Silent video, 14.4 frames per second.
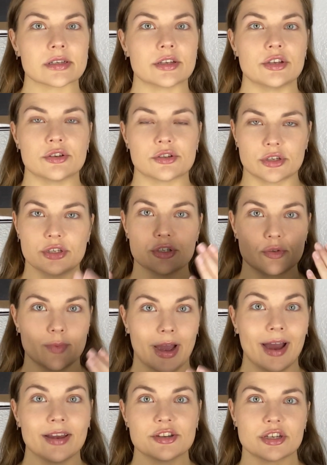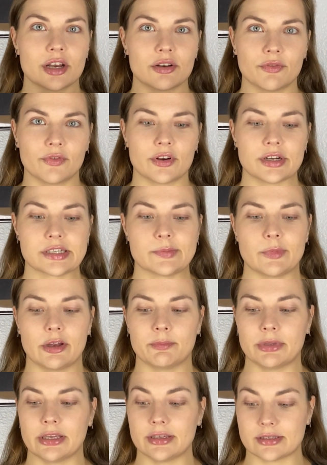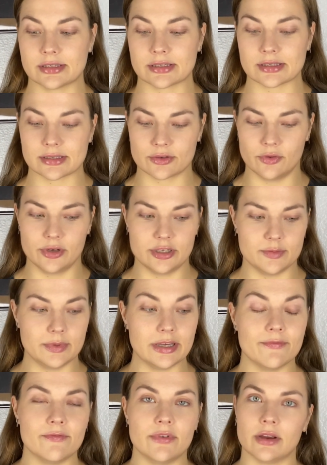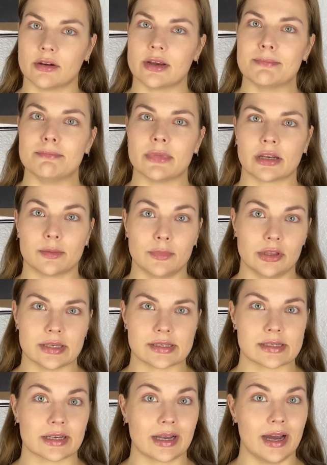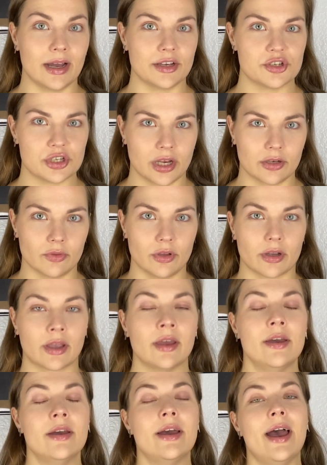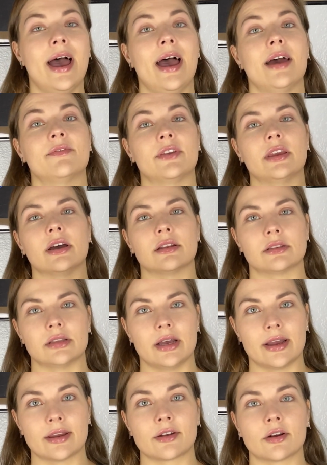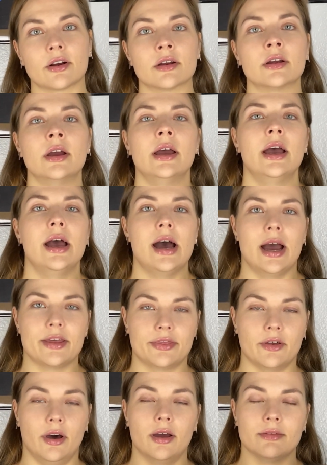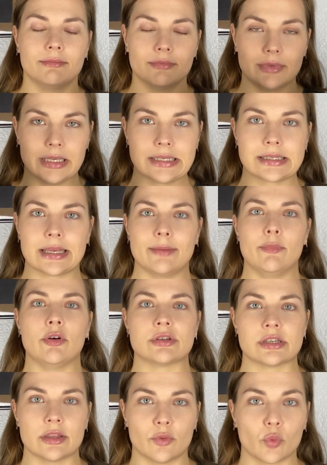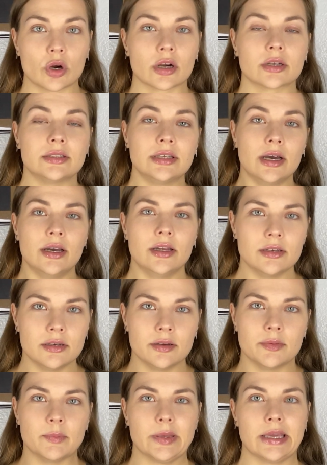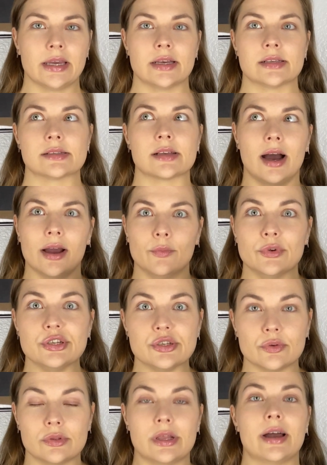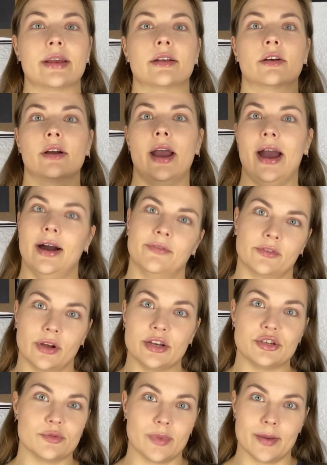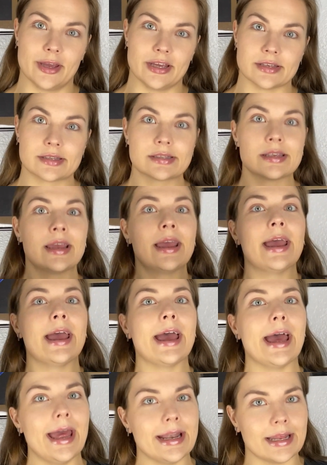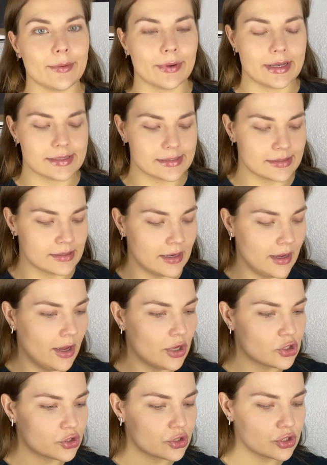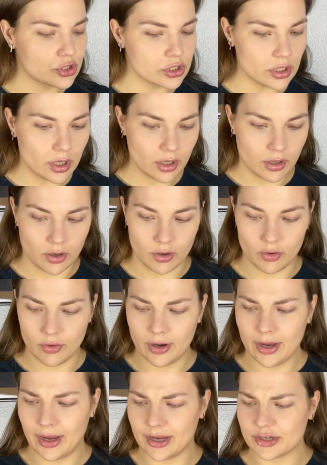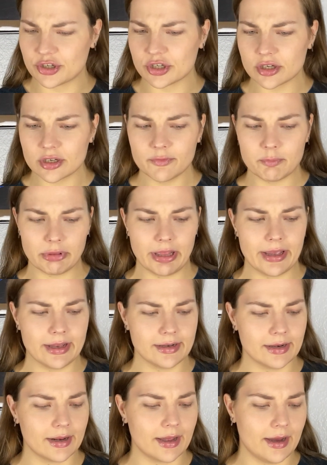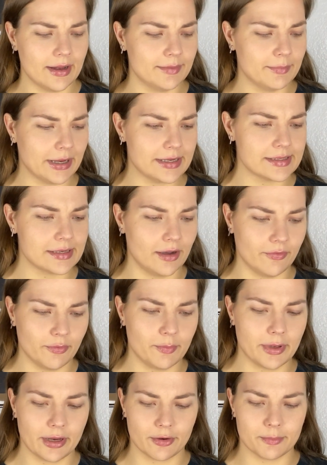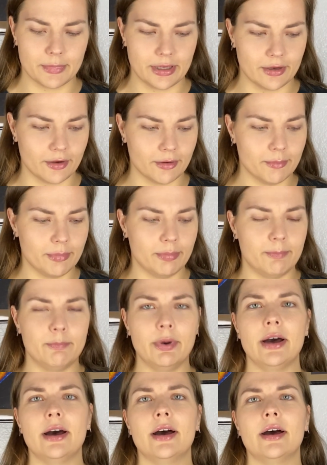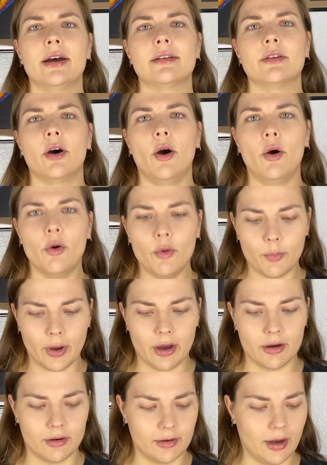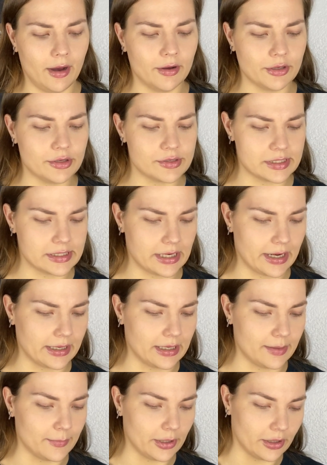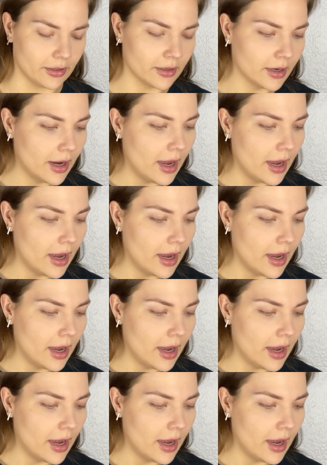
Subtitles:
I usually do my eyeshadow first, but because this is going to be a very minimalistic eyeshadow look, heavy on liner, I thought let's get most of the work done because I would do liner after I do my base anyways. So I should have planned and gotten myself a bigger mirror, but oh well, I'll use a tiny mirror.